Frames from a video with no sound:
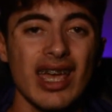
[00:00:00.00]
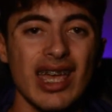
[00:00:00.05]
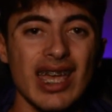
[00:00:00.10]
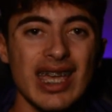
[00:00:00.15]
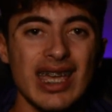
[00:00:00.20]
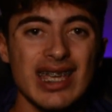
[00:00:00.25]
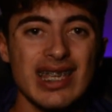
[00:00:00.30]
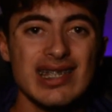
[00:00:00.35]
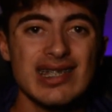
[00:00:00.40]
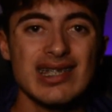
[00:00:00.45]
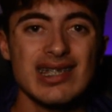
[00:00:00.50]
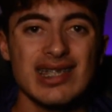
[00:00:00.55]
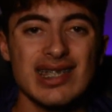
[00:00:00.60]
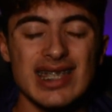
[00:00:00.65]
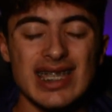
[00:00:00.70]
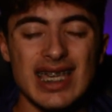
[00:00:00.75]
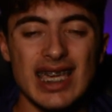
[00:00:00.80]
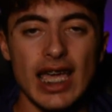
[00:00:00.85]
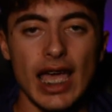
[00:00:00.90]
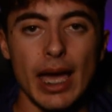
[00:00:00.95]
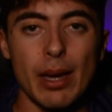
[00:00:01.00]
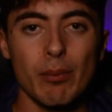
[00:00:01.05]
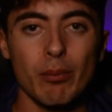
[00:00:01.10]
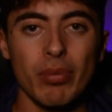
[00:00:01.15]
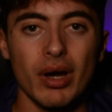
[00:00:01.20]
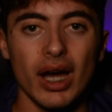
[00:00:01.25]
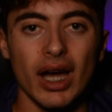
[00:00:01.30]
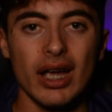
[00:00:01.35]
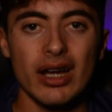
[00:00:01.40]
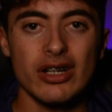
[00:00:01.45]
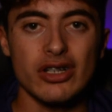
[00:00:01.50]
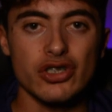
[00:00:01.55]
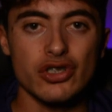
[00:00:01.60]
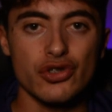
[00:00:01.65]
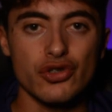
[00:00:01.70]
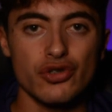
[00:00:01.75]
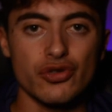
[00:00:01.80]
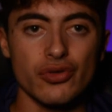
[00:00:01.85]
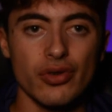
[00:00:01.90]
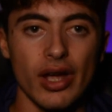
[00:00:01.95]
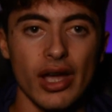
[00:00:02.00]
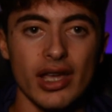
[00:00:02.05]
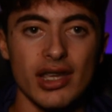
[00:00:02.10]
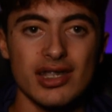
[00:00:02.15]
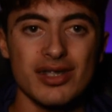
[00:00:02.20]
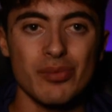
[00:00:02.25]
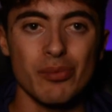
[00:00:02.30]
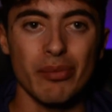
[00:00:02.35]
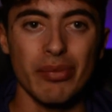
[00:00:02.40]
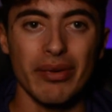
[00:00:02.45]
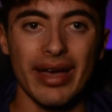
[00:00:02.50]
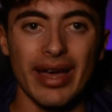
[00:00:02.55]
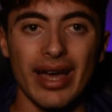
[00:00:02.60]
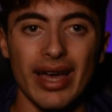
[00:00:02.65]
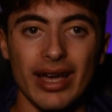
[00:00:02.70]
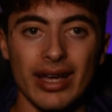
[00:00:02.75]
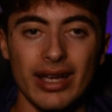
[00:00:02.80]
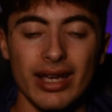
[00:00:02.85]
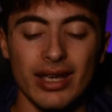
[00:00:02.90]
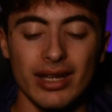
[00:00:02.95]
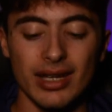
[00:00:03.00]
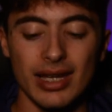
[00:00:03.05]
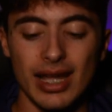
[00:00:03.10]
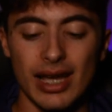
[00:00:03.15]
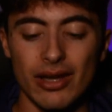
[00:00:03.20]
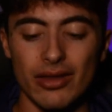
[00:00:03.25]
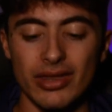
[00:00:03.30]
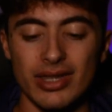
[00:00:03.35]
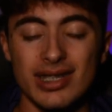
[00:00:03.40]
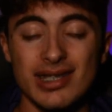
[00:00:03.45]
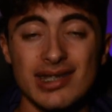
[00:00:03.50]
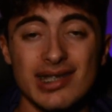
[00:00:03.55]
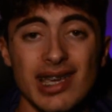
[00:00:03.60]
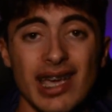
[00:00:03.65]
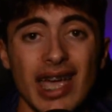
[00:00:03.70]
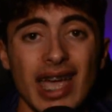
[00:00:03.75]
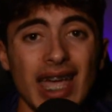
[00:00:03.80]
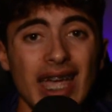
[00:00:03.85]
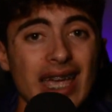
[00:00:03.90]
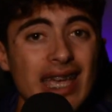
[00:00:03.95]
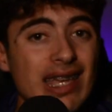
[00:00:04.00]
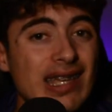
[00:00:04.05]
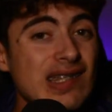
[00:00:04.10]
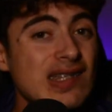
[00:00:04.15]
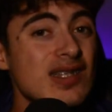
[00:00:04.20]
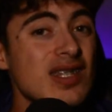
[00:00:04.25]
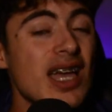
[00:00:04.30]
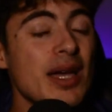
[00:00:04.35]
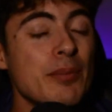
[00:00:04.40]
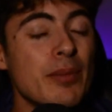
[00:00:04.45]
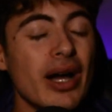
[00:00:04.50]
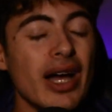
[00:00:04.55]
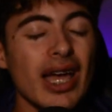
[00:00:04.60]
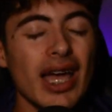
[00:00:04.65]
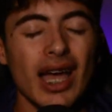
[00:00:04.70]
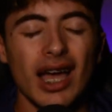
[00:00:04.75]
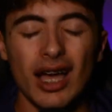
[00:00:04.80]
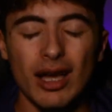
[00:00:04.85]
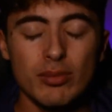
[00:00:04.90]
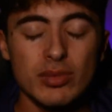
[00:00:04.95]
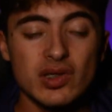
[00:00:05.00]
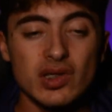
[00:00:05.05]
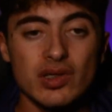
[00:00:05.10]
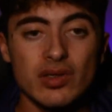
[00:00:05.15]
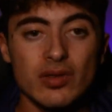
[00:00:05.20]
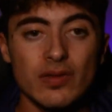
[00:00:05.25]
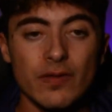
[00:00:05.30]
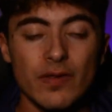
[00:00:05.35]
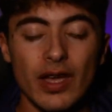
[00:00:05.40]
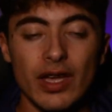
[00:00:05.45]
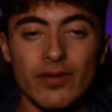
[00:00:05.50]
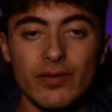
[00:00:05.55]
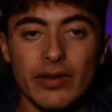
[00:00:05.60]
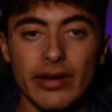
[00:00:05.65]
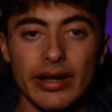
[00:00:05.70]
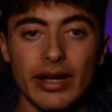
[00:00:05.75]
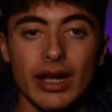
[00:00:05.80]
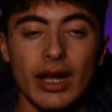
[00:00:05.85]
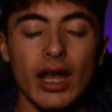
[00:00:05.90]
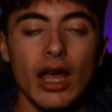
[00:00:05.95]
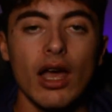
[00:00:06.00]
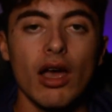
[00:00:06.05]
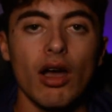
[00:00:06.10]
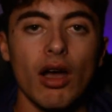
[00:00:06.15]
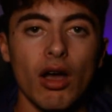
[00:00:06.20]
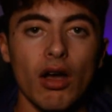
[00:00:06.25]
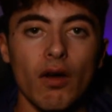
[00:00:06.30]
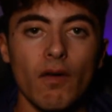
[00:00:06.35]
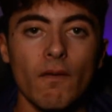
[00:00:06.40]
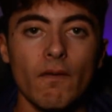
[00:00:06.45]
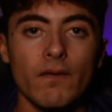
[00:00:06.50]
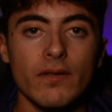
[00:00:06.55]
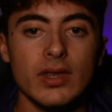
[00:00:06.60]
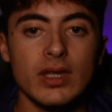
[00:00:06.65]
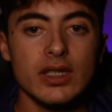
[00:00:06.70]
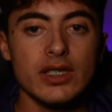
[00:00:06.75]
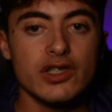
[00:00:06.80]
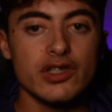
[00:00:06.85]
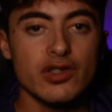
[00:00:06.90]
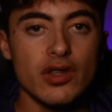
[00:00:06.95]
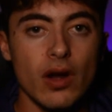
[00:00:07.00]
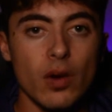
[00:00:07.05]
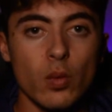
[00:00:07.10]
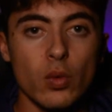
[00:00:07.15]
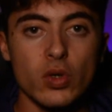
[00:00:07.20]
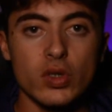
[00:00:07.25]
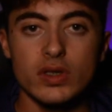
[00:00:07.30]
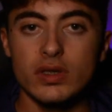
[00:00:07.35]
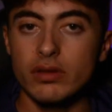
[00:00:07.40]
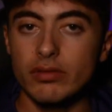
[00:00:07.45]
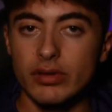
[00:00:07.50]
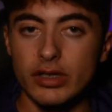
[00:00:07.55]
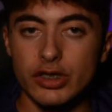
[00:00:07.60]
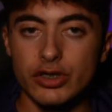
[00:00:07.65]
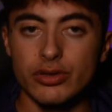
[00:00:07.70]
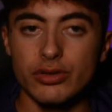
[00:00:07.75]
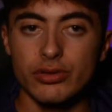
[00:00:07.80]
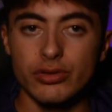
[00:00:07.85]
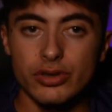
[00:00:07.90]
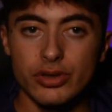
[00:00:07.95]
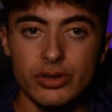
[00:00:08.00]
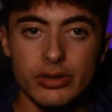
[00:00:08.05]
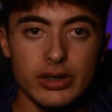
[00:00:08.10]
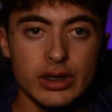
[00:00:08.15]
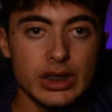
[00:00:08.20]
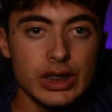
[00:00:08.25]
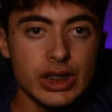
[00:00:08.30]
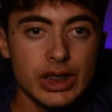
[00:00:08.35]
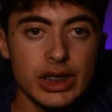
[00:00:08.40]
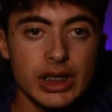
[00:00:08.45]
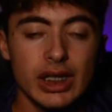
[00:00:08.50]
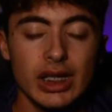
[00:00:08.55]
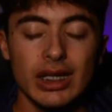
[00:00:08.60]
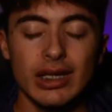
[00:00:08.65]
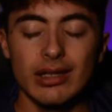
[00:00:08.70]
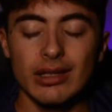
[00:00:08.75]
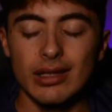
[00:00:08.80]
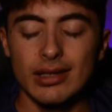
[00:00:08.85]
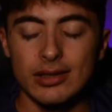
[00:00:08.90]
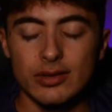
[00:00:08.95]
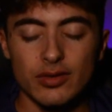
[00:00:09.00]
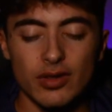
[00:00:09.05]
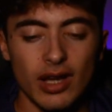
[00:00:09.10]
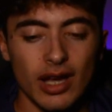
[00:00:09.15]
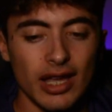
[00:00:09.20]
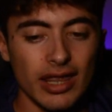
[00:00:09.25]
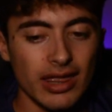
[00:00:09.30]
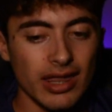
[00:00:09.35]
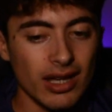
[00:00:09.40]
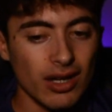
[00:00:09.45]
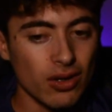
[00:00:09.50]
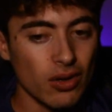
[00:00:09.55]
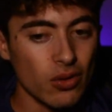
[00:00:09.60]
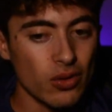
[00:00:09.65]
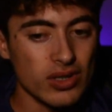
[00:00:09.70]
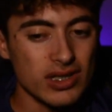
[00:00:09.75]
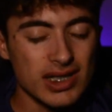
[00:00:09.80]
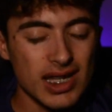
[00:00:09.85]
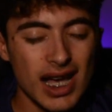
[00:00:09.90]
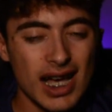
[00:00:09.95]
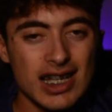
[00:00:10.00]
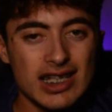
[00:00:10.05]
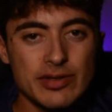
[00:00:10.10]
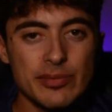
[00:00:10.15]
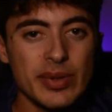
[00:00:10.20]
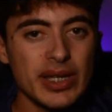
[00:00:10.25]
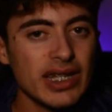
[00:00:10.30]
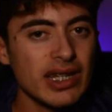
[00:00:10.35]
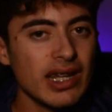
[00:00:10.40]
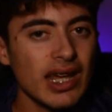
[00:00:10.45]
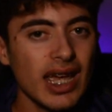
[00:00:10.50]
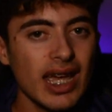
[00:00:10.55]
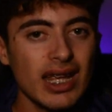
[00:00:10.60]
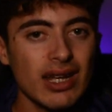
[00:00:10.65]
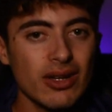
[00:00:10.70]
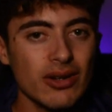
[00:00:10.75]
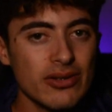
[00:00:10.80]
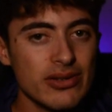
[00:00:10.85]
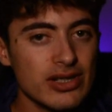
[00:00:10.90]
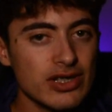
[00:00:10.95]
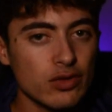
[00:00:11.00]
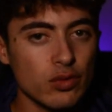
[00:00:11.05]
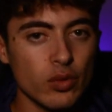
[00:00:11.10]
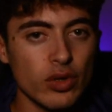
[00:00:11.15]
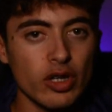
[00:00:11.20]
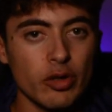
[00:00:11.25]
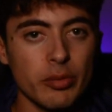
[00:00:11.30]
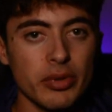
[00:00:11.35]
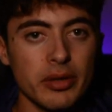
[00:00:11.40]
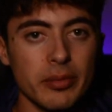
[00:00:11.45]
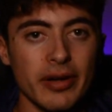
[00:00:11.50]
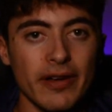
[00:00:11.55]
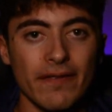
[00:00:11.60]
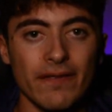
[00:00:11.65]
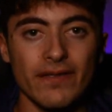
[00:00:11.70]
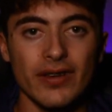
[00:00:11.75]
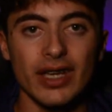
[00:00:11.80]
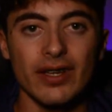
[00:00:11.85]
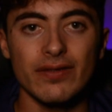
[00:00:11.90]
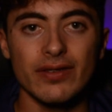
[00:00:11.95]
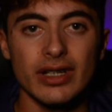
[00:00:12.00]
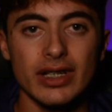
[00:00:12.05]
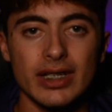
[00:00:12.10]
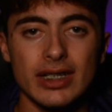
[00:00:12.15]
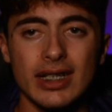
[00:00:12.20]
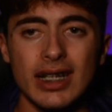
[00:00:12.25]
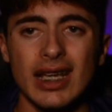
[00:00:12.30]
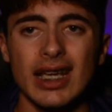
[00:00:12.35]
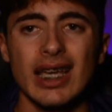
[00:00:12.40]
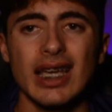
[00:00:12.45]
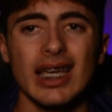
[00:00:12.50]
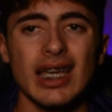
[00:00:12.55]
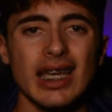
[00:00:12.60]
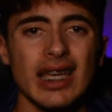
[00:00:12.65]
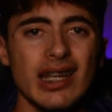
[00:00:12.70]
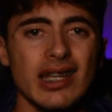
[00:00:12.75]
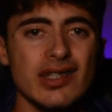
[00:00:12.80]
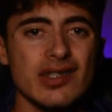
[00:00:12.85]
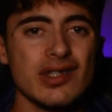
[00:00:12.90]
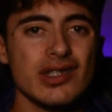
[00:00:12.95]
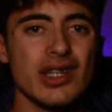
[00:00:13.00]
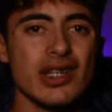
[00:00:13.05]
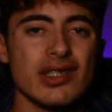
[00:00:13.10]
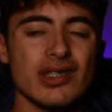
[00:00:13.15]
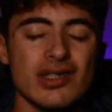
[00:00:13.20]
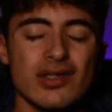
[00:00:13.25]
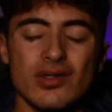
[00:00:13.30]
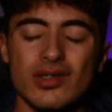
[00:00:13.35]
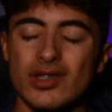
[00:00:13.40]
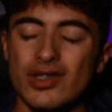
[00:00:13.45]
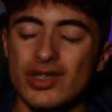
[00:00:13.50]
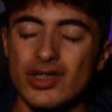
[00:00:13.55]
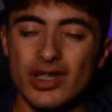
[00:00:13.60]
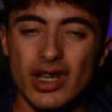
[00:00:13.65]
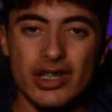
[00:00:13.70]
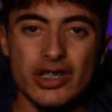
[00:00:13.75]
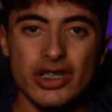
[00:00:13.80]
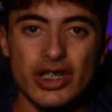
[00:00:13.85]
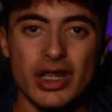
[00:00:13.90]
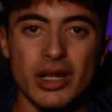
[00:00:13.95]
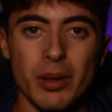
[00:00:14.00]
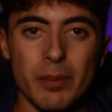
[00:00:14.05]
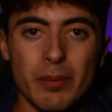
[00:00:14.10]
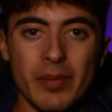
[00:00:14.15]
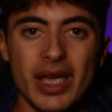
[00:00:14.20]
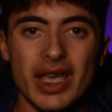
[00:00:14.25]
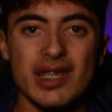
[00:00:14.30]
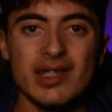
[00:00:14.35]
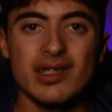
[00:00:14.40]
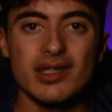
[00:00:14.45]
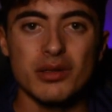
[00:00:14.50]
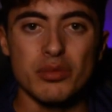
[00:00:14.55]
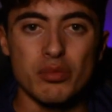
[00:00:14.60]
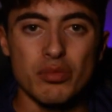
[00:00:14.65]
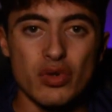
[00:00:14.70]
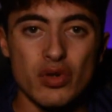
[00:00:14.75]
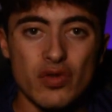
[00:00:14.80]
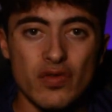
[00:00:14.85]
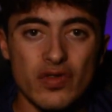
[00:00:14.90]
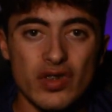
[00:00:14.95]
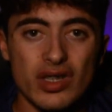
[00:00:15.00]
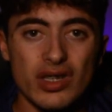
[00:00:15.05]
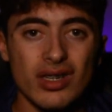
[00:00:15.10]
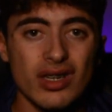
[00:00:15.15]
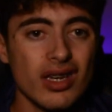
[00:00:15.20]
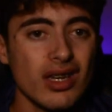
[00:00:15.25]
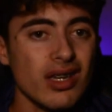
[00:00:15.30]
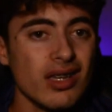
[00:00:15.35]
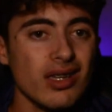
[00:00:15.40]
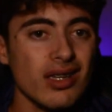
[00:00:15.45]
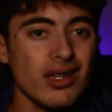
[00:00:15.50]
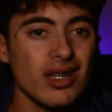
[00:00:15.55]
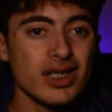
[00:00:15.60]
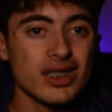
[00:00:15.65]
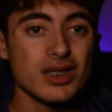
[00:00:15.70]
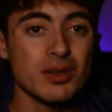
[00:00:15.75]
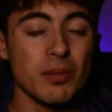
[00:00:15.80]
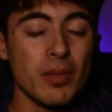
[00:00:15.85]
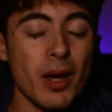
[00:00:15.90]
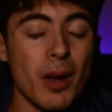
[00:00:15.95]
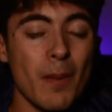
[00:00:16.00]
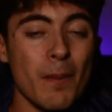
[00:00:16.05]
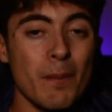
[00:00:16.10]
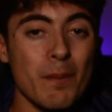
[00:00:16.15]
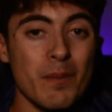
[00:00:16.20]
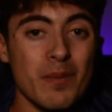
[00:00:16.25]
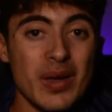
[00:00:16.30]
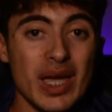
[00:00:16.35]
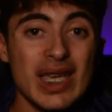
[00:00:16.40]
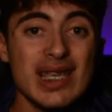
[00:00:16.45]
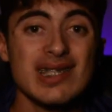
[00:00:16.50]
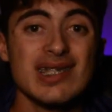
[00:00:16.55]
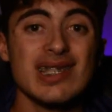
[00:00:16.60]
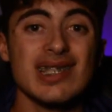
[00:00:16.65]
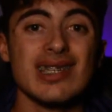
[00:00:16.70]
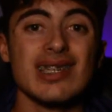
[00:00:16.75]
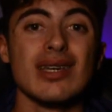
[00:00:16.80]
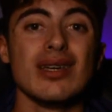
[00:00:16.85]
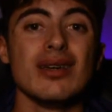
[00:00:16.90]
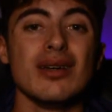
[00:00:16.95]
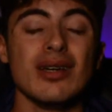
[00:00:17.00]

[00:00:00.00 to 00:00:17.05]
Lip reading: is The Empire Strikes Back. Now this is my absolute favorite of the Star Wars original trilogy. This I think always has been and always will be my favorite. It is just such an amazing movie. You got some amazing